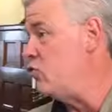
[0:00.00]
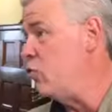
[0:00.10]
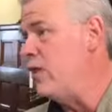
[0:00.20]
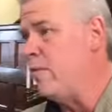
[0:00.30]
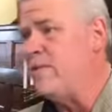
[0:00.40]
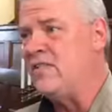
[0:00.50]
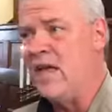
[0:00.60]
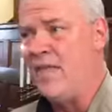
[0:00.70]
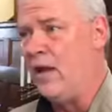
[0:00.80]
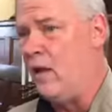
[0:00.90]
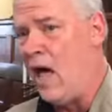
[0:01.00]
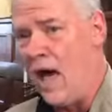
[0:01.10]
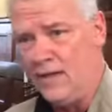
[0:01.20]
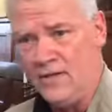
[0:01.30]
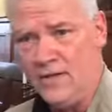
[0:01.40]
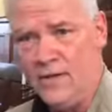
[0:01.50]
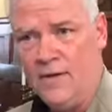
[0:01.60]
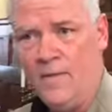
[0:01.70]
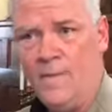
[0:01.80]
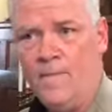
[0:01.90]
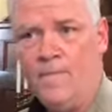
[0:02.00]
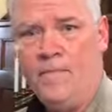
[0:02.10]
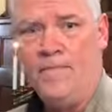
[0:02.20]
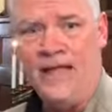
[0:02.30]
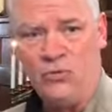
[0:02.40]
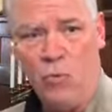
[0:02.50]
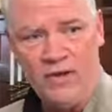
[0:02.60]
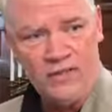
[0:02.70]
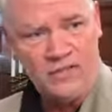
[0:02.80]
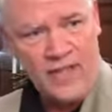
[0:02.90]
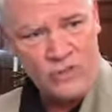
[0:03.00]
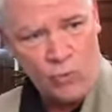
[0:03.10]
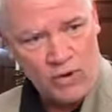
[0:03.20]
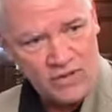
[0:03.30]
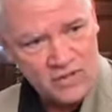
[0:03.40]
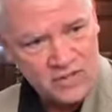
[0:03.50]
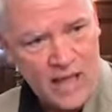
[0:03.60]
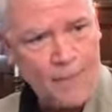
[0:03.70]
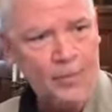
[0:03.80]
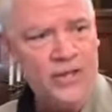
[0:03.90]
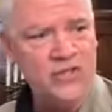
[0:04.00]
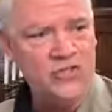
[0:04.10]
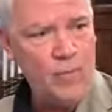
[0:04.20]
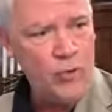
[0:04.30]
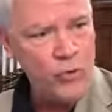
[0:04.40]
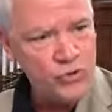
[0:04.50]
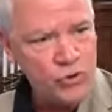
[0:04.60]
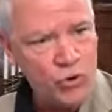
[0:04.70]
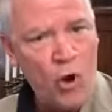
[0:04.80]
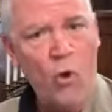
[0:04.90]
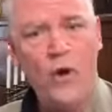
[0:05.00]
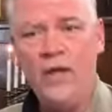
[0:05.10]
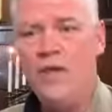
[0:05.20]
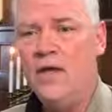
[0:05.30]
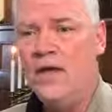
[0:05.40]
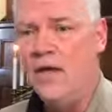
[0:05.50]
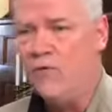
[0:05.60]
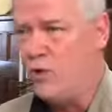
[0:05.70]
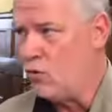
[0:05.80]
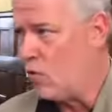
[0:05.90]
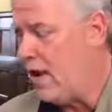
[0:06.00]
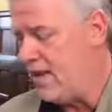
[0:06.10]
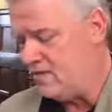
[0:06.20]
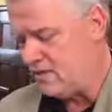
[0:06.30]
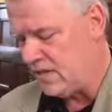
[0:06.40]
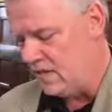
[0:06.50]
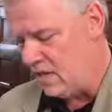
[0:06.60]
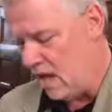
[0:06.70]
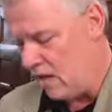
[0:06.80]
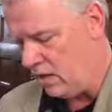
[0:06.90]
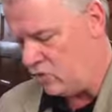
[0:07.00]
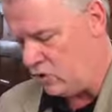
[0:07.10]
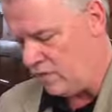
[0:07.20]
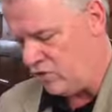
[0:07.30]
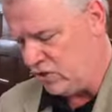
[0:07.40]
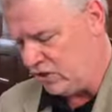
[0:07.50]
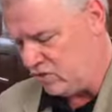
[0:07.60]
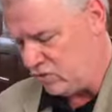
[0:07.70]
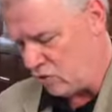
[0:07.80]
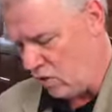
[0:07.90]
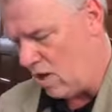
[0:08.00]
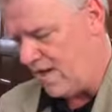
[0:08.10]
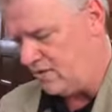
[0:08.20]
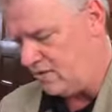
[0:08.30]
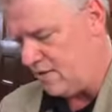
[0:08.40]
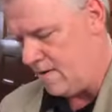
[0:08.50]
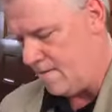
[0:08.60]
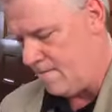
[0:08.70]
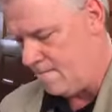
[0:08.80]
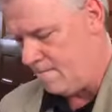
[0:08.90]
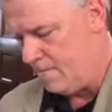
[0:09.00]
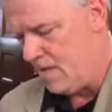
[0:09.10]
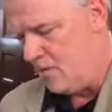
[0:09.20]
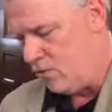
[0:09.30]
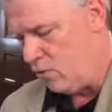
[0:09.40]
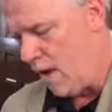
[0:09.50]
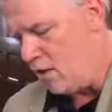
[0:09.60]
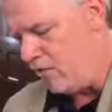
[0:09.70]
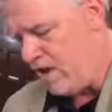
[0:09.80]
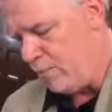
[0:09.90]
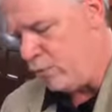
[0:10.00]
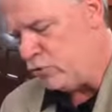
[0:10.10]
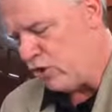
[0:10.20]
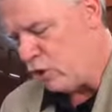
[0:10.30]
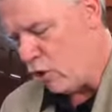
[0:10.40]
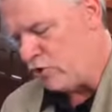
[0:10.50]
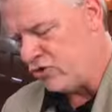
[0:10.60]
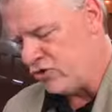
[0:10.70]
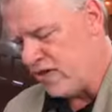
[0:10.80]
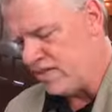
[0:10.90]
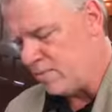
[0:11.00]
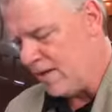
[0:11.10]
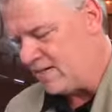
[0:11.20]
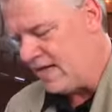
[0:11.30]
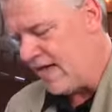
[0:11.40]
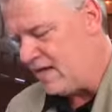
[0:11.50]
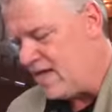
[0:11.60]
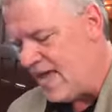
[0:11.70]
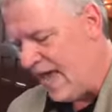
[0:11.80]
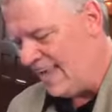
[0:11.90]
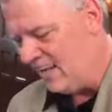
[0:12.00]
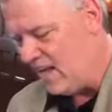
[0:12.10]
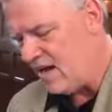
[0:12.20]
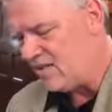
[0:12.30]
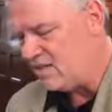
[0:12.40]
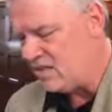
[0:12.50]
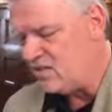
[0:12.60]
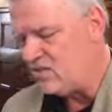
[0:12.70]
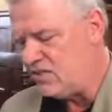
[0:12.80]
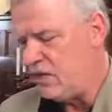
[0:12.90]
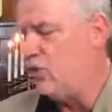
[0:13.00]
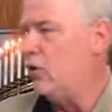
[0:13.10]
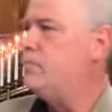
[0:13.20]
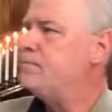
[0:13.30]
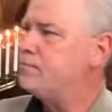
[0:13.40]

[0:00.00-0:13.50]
And you'll hear me say that a lot. That's what, that's what a disciple is, someone who is growing in the grace and knowledge of Jesus Christ. The writer of Hebrews encourages us by saying, And let us consider